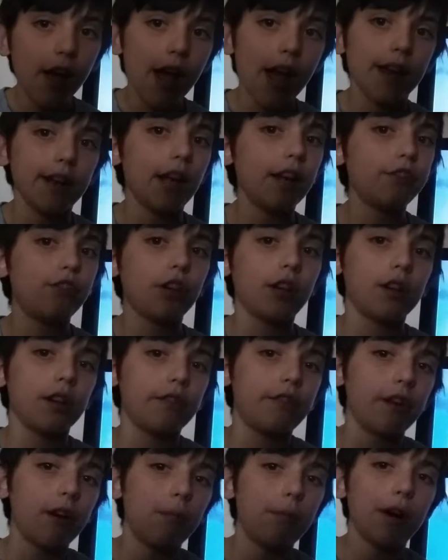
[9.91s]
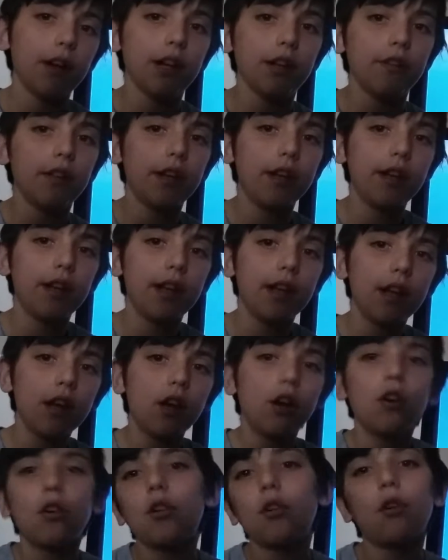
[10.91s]
And as you can tell by either here,
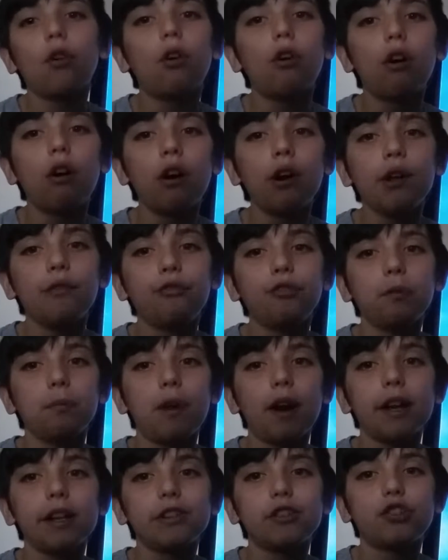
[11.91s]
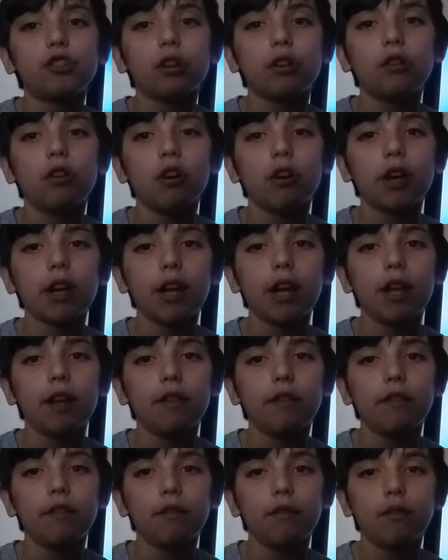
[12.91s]
or if you manage to look
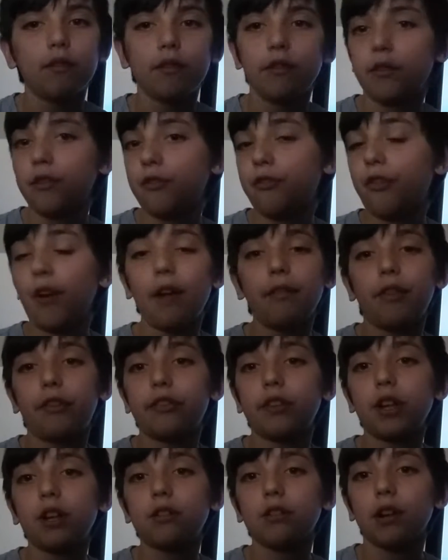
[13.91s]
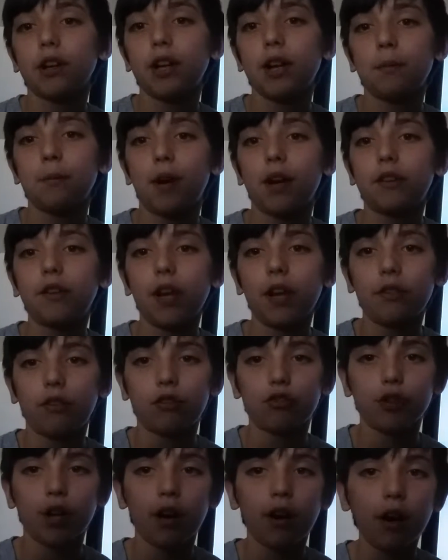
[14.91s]
in, to find the secret in my teaser
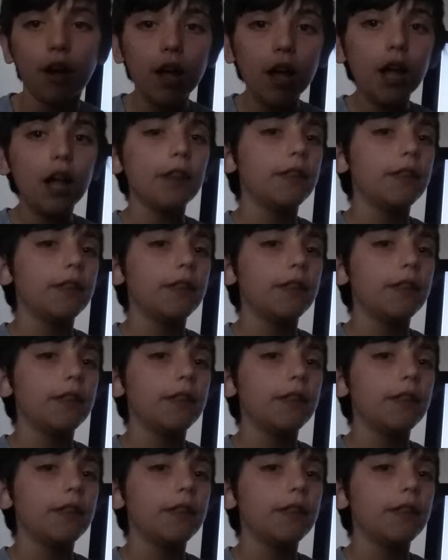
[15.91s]
trailer,